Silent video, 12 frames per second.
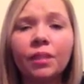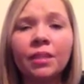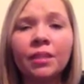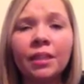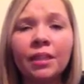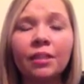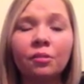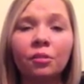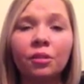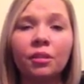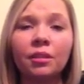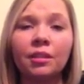need in
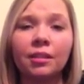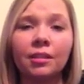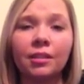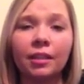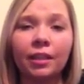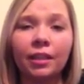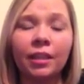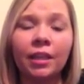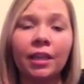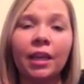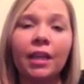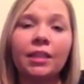order to succeed
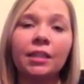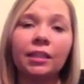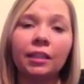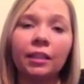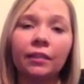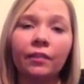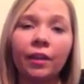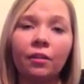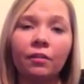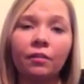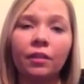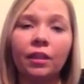and to live
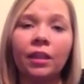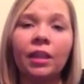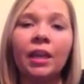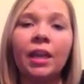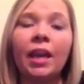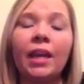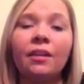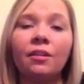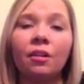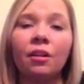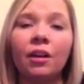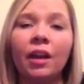healthy and
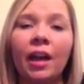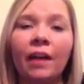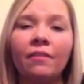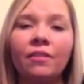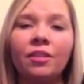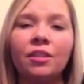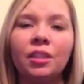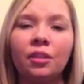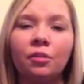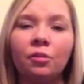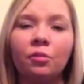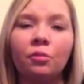not have to
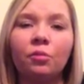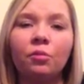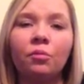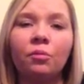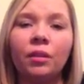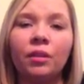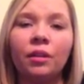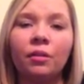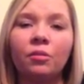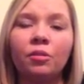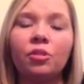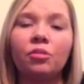deal with
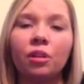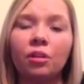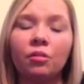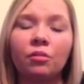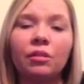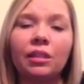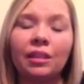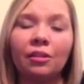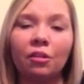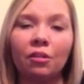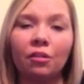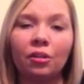those struggles any
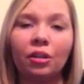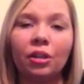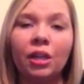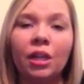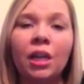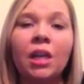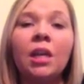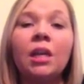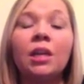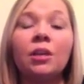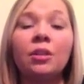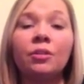longer.
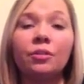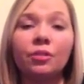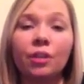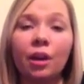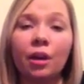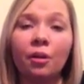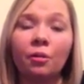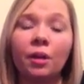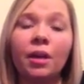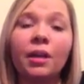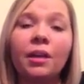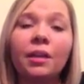So
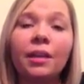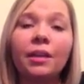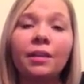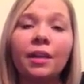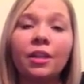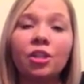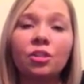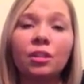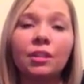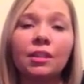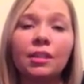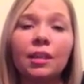that's
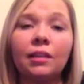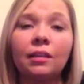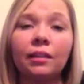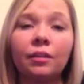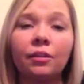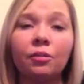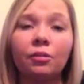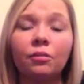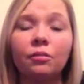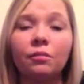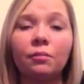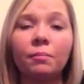just a little
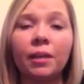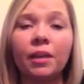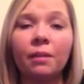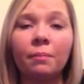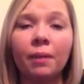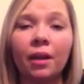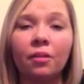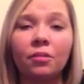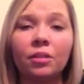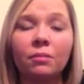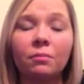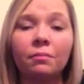bit
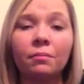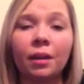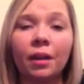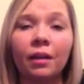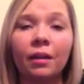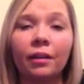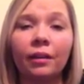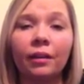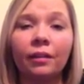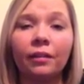about my